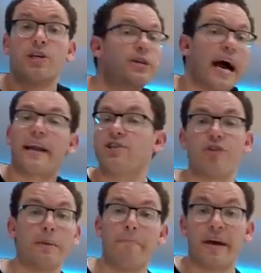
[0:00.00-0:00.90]
you gotta
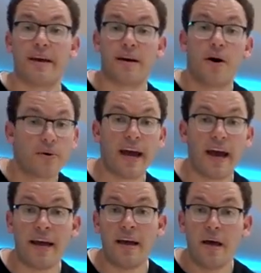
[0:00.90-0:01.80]
dream big,
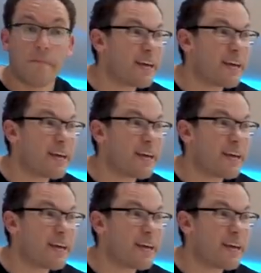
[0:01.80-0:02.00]
okay?